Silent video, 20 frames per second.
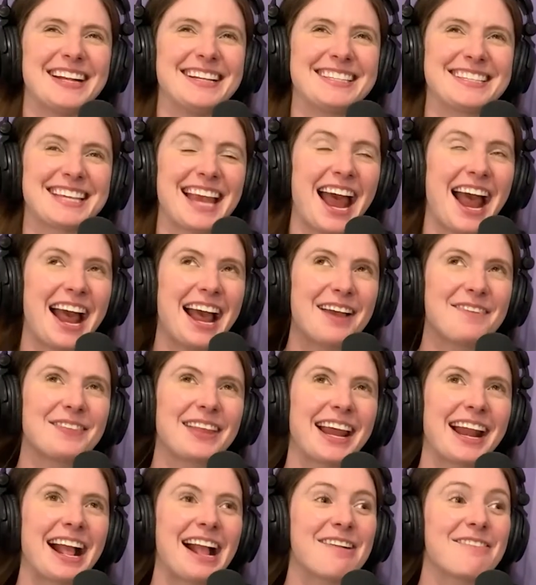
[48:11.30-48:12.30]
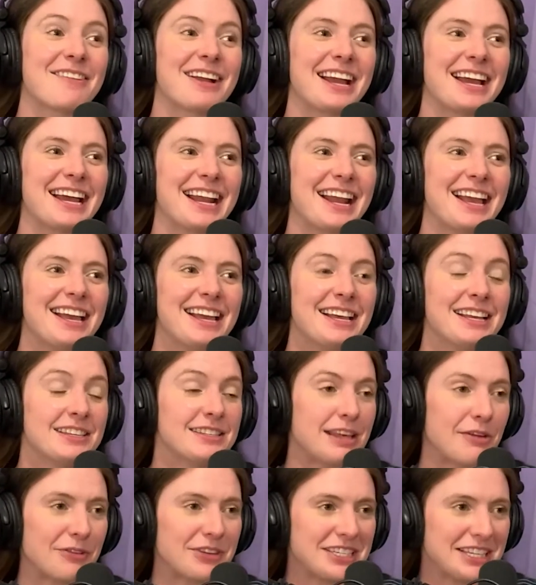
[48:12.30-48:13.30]
time that I read
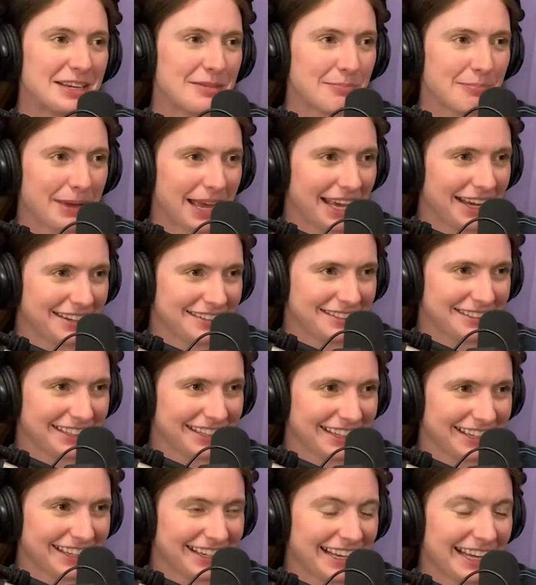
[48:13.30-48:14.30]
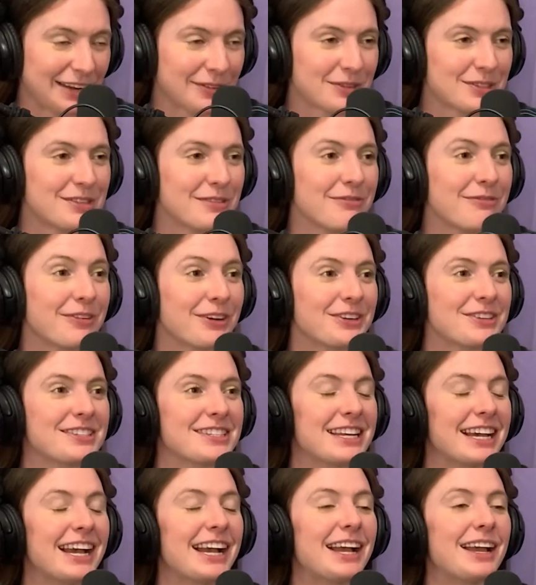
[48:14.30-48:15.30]
17 magazine, and was the first
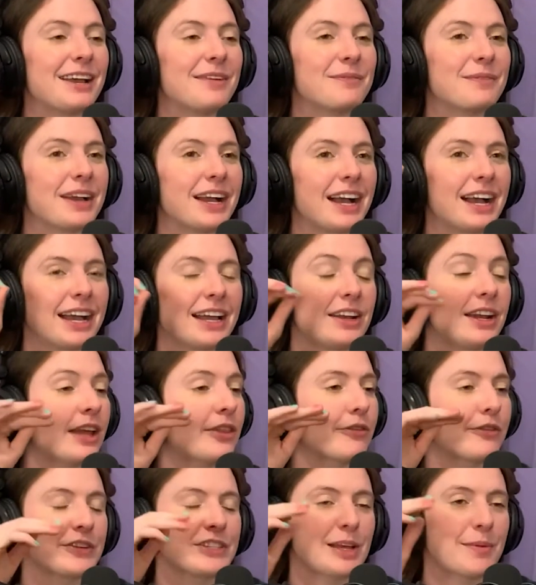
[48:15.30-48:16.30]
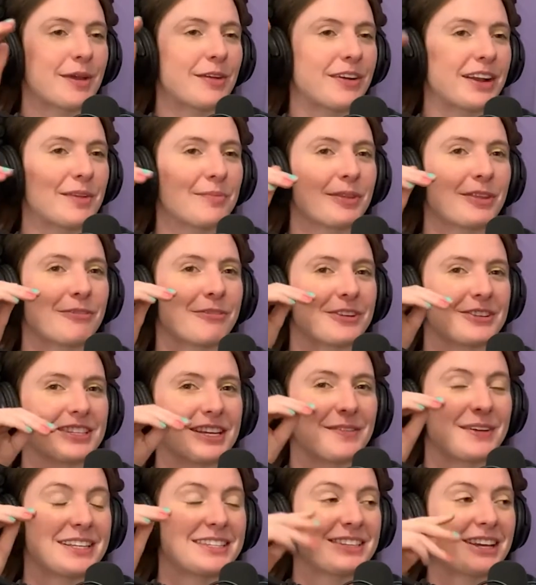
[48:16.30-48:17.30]
time, not the first time I read it, but the first
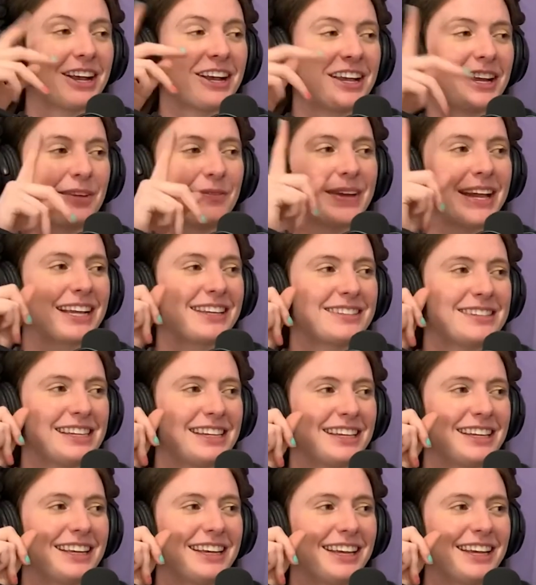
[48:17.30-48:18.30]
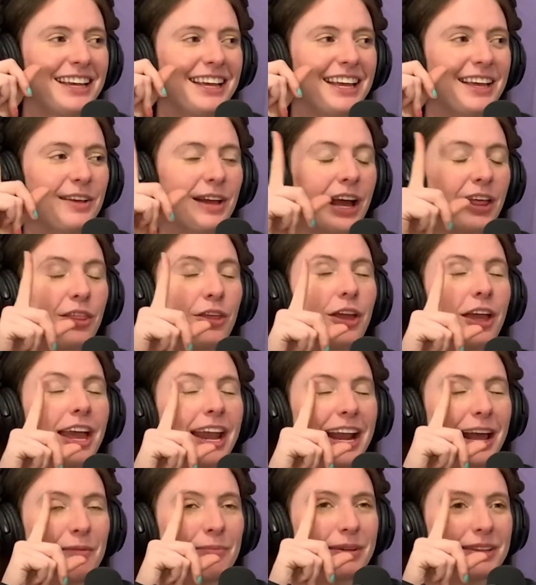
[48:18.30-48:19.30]
time I saw it in a magazine
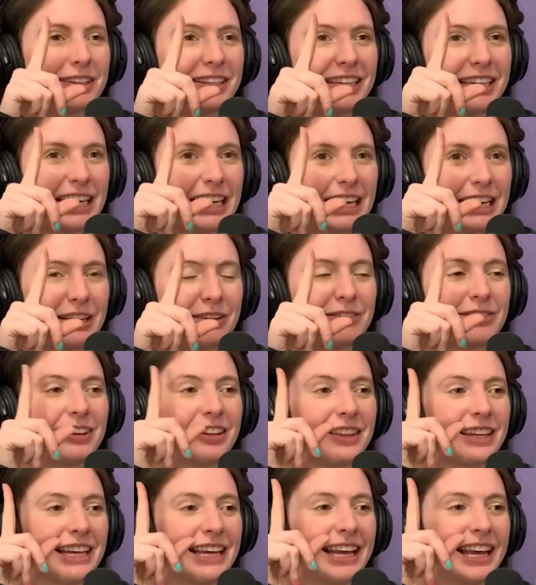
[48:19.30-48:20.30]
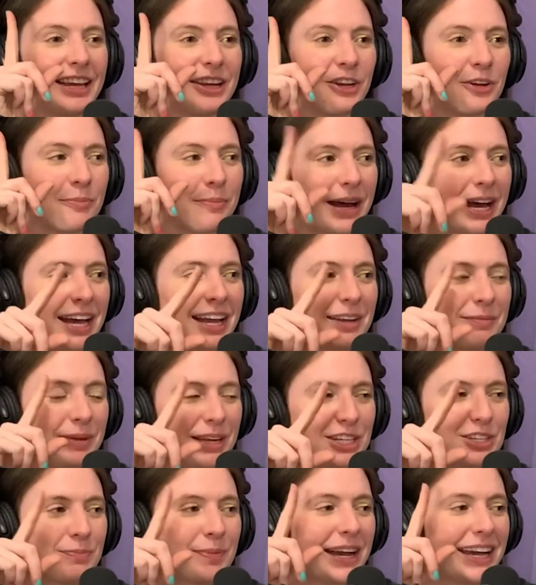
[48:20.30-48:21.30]
And I believed the get your
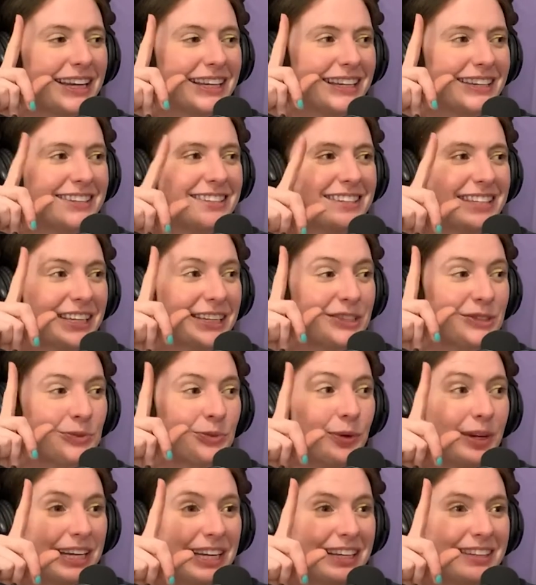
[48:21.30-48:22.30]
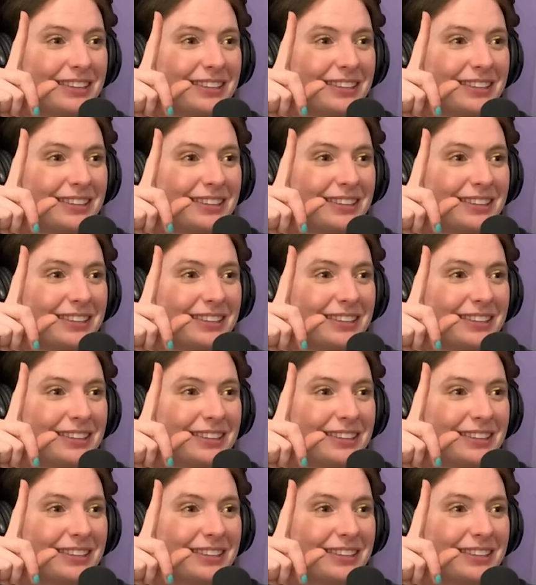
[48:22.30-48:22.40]
beach body in 6 weeks